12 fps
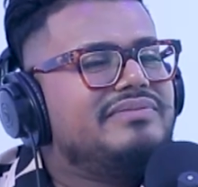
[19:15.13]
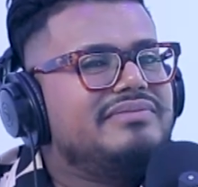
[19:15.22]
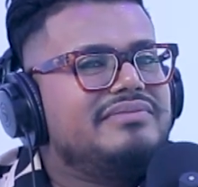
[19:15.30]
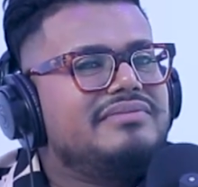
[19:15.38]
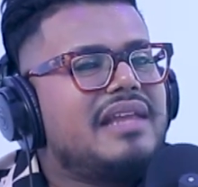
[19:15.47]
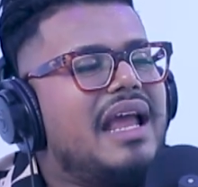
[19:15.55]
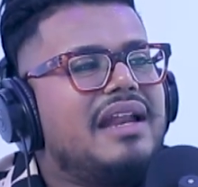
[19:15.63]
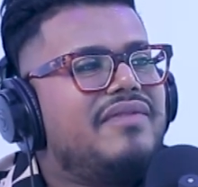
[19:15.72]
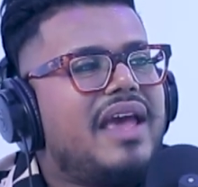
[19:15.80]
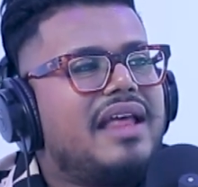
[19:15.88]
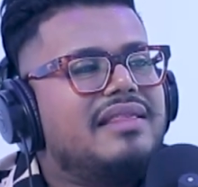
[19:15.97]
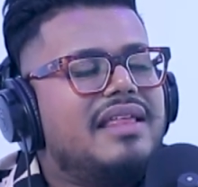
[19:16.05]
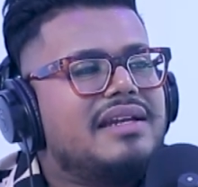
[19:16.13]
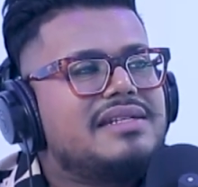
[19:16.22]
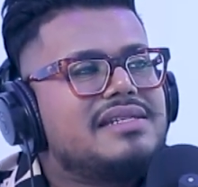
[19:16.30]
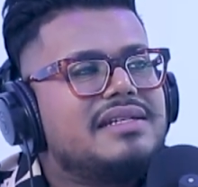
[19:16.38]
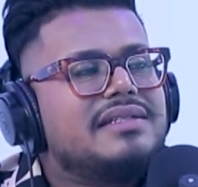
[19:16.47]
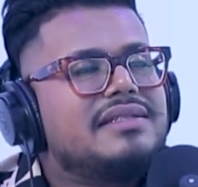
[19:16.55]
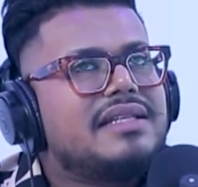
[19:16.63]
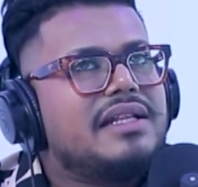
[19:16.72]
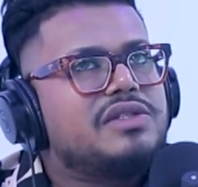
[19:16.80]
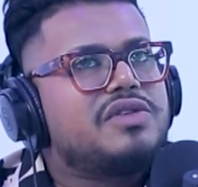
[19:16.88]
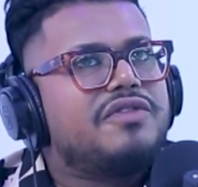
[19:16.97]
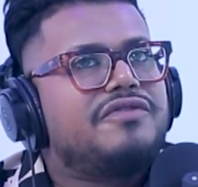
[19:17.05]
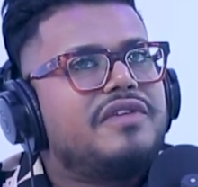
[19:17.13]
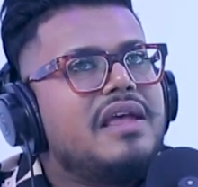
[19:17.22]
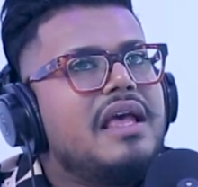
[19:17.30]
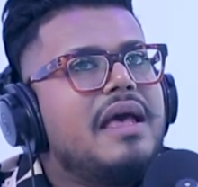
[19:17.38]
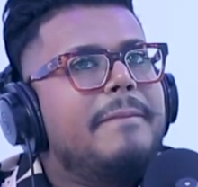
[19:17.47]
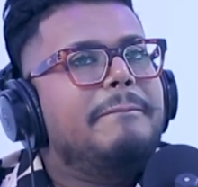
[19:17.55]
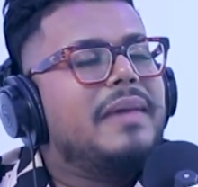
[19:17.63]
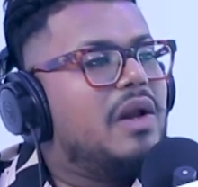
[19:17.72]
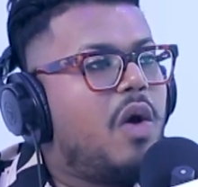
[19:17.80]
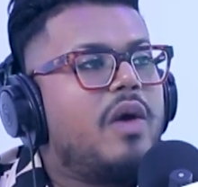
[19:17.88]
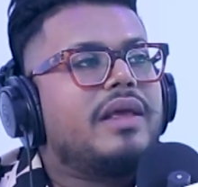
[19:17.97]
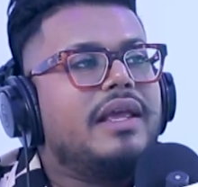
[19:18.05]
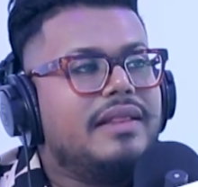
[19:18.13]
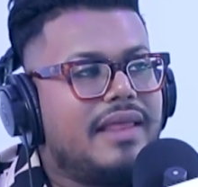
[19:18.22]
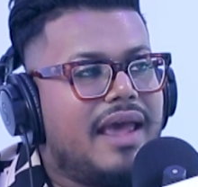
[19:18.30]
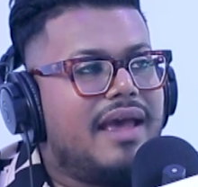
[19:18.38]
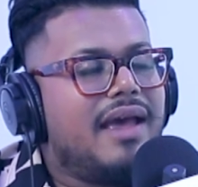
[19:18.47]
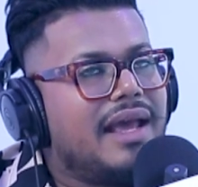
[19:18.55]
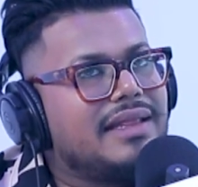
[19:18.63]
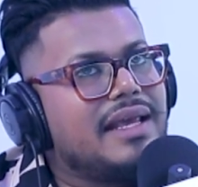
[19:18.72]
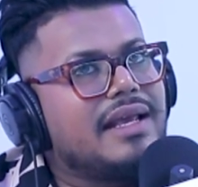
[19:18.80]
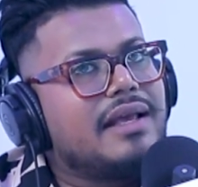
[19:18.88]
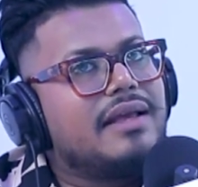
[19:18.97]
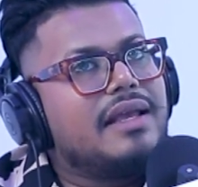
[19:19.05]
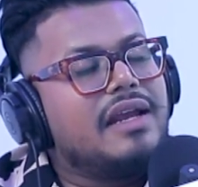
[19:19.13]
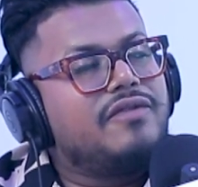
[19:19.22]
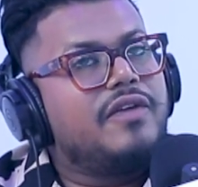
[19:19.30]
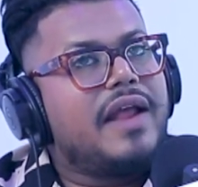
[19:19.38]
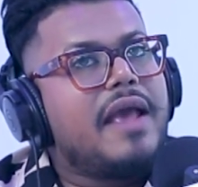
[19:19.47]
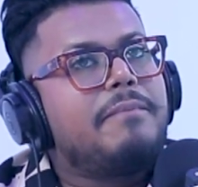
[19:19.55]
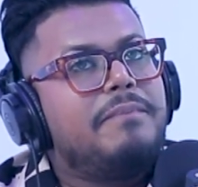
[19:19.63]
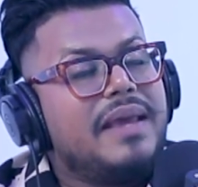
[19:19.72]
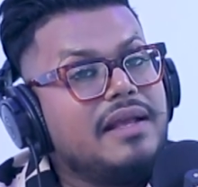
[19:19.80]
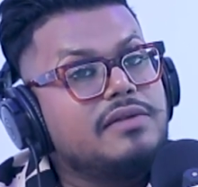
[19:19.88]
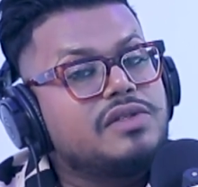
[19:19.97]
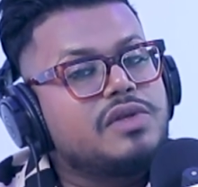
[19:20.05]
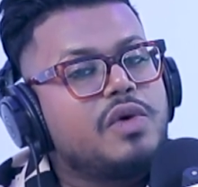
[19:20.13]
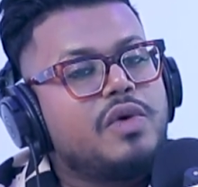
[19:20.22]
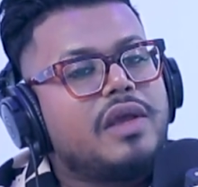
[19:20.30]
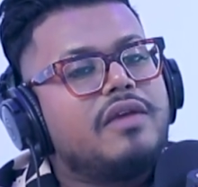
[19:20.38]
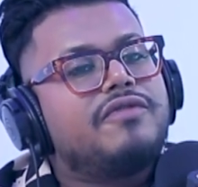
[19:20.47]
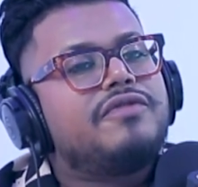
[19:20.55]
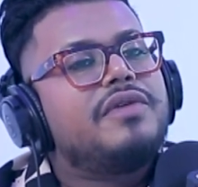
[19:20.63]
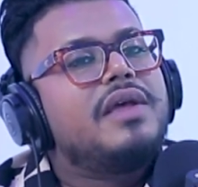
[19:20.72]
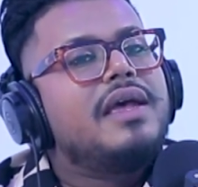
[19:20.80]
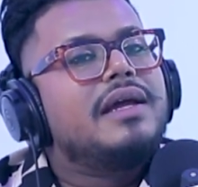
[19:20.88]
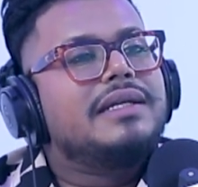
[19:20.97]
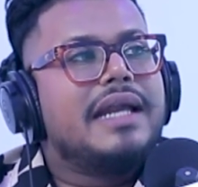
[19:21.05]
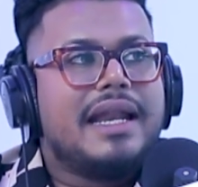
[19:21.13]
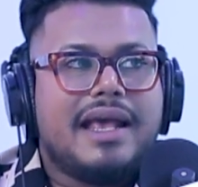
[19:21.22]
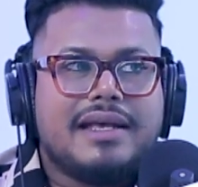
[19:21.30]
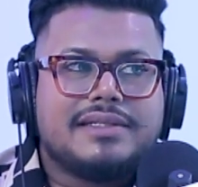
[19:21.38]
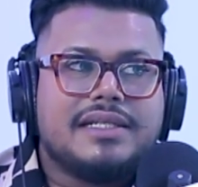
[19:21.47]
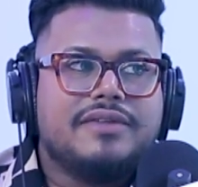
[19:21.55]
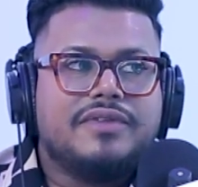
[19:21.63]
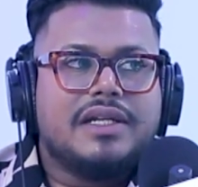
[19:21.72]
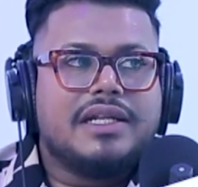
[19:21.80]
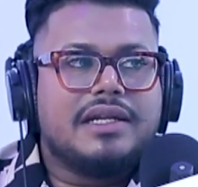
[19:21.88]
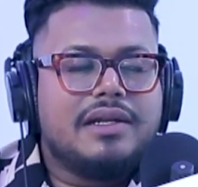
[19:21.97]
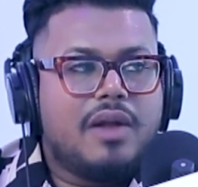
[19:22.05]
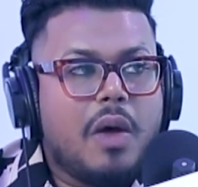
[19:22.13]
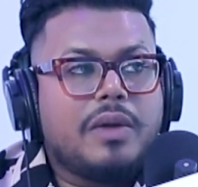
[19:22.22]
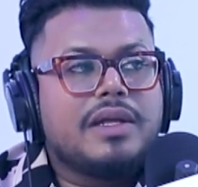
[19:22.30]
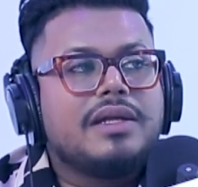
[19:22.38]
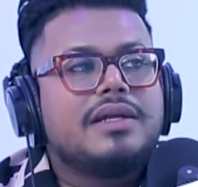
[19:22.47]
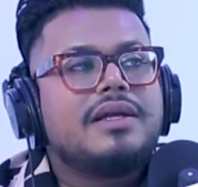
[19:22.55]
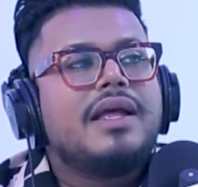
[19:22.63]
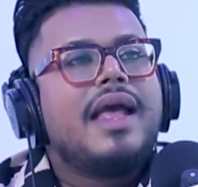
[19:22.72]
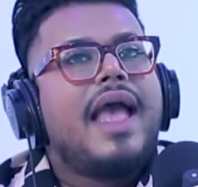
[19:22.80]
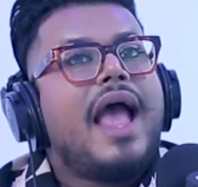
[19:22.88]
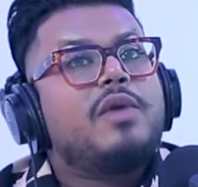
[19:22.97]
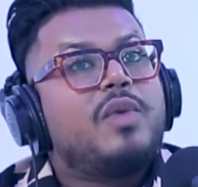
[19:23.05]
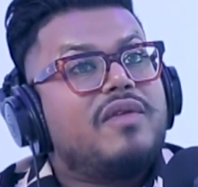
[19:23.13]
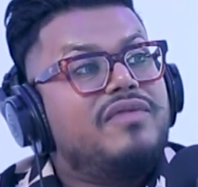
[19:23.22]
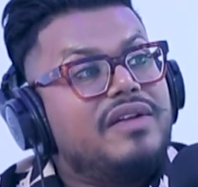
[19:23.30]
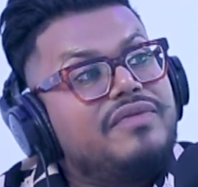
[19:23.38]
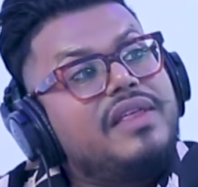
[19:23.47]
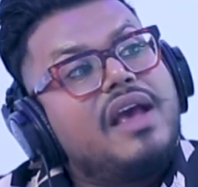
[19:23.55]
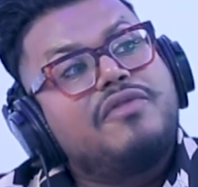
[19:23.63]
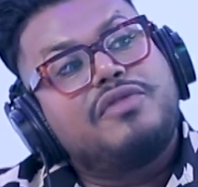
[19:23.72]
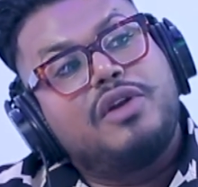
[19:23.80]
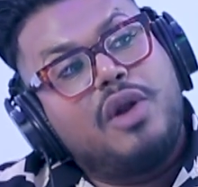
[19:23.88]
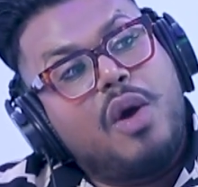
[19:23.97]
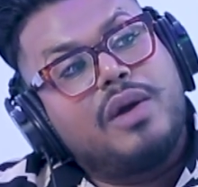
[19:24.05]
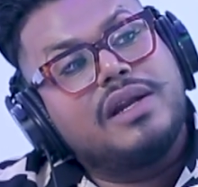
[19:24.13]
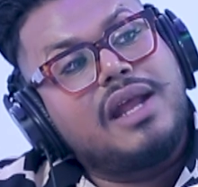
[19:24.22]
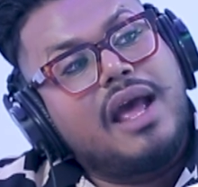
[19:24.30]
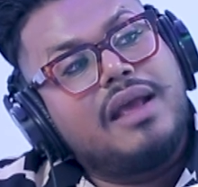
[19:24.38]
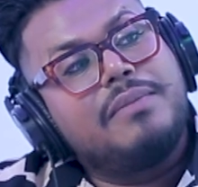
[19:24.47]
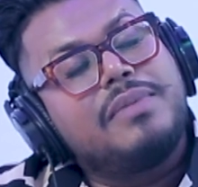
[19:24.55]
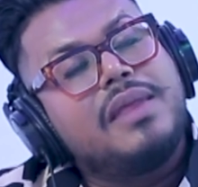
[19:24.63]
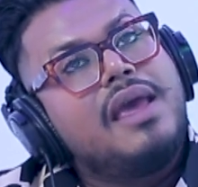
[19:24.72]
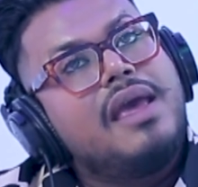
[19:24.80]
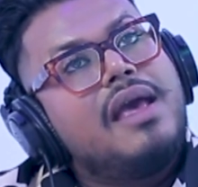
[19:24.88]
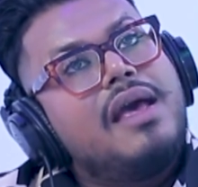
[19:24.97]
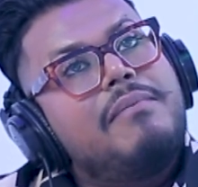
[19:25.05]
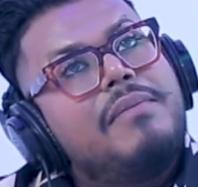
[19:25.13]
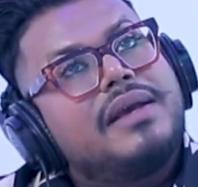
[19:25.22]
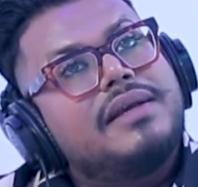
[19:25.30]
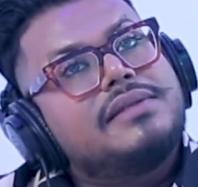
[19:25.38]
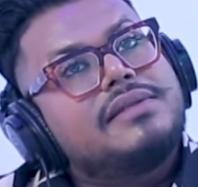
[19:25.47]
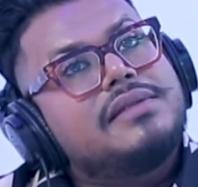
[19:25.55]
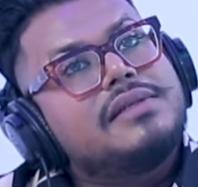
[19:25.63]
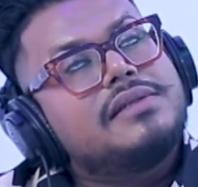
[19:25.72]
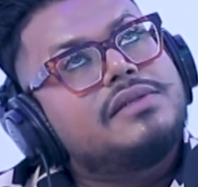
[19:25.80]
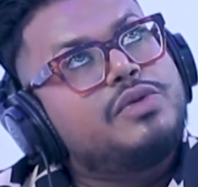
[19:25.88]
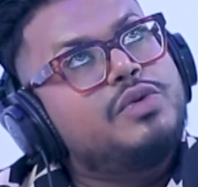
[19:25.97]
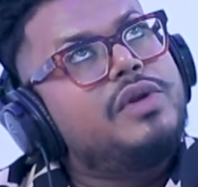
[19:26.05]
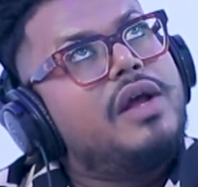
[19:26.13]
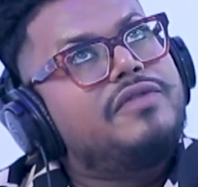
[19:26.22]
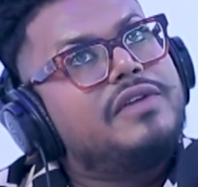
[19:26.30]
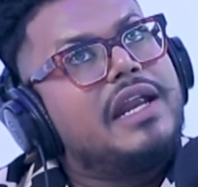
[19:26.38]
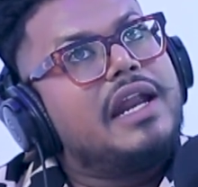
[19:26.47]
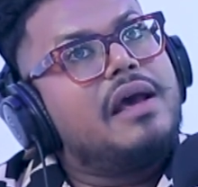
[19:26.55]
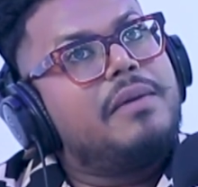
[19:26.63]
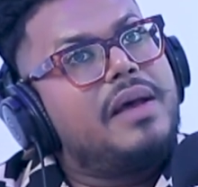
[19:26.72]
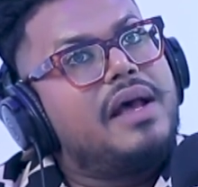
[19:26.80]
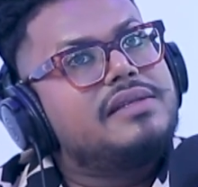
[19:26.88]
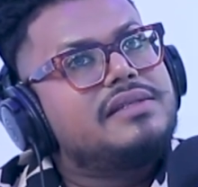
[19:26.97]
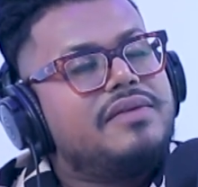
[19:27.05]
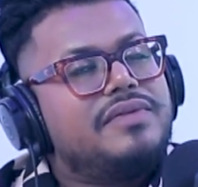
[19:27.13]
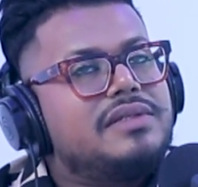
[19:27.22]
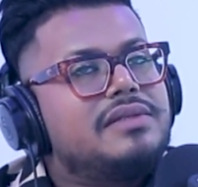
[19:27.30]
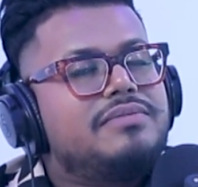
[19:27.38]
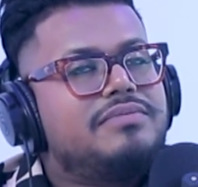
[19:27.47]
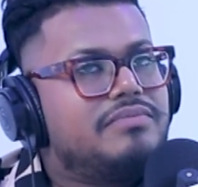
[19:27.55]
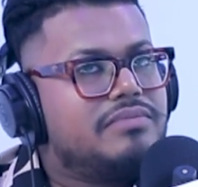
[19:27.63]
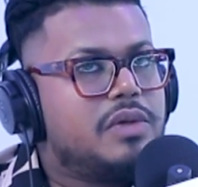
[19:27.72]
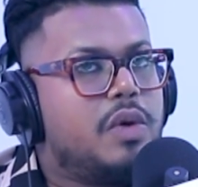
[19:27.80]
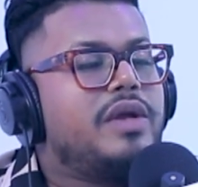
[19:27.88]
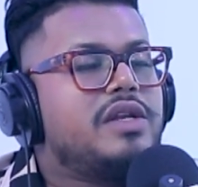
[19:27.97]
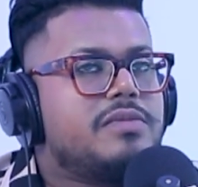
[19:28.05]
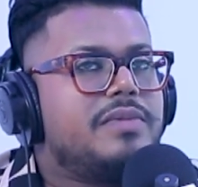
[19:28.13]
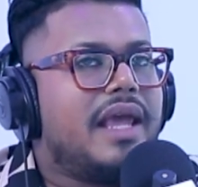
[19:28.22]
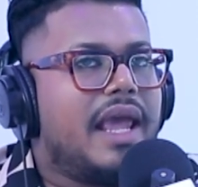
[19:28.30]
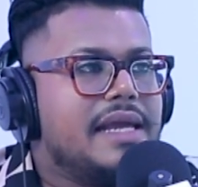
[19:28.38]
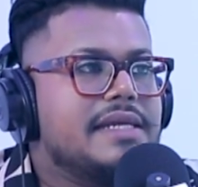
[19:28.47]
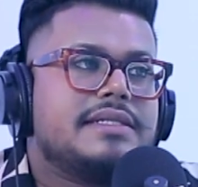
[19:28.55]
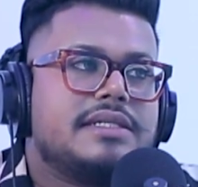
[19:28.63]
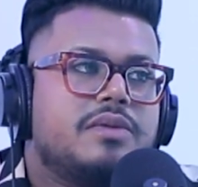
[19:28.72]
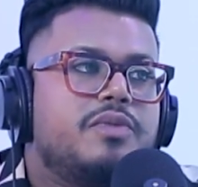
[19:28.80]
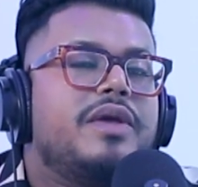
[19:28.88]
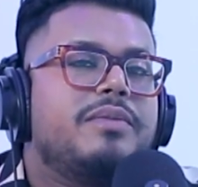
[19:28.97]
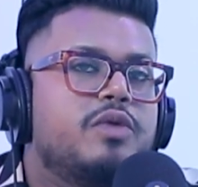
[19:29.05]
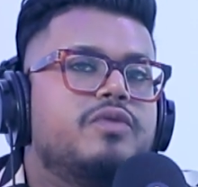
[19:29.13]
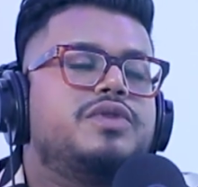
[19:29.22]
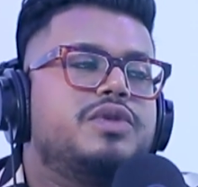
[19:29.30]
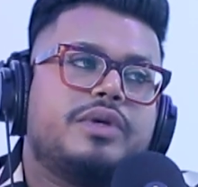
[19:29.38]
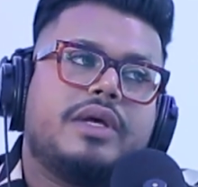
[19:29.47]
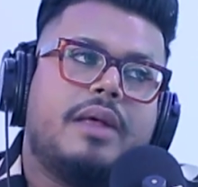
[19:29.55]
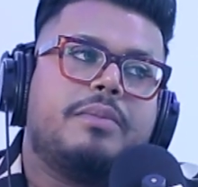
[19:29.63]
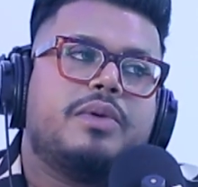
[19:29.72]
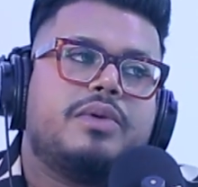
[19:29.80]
I never had that sense of belonging there. I think it would have been so if Dada has lived a little longer and we have lived there for a longer time. Because soon after Dada passed, I was going to be 8. We moved to Colombo.